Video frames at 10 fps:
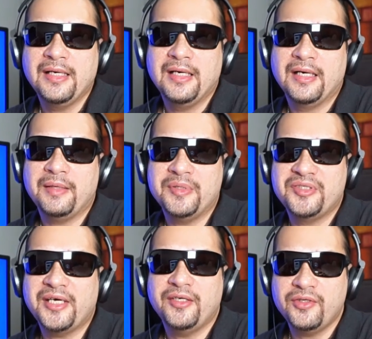
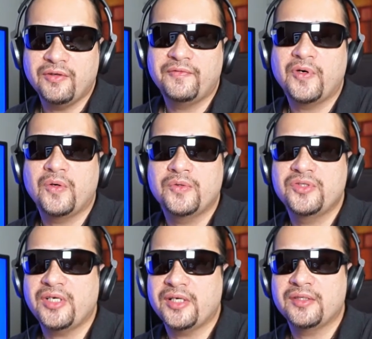Inside the UFOs
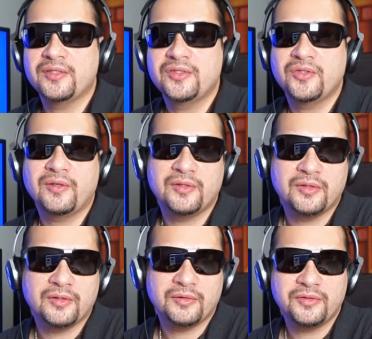and
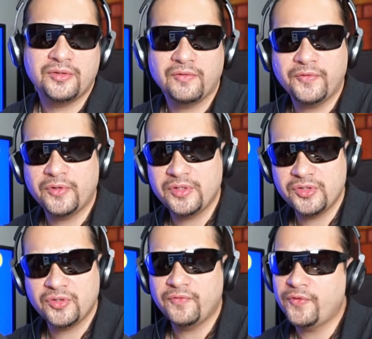so forth and
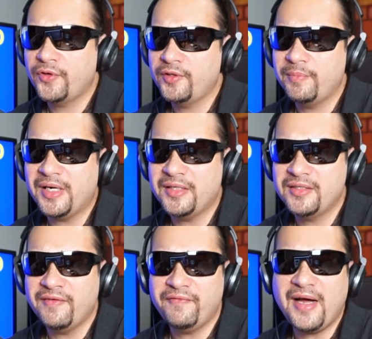so forth. But
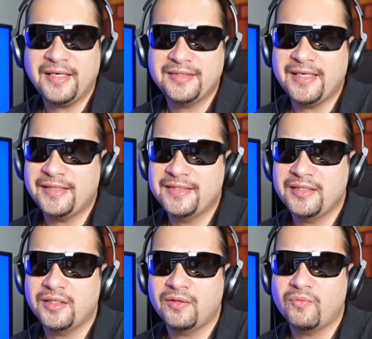the fact that
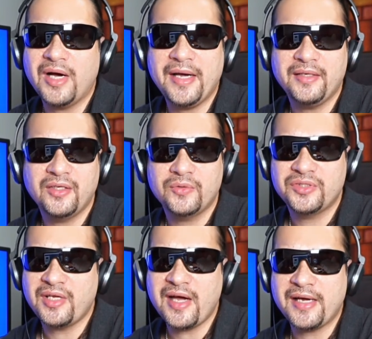why there was
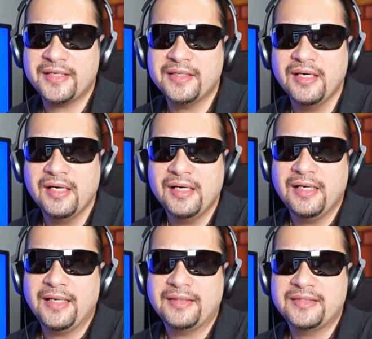9,
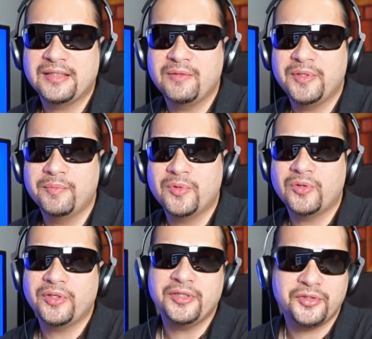it's a little bit
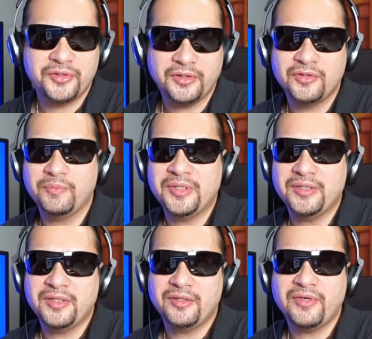more interesting to me
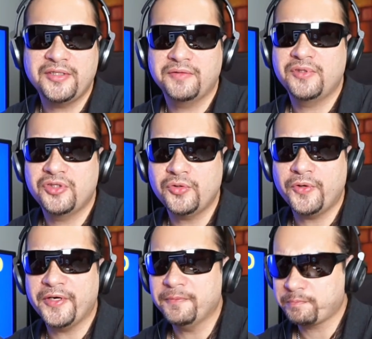than the rest of the
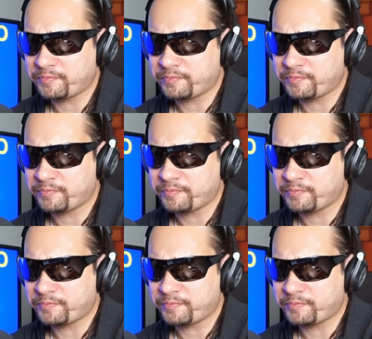story.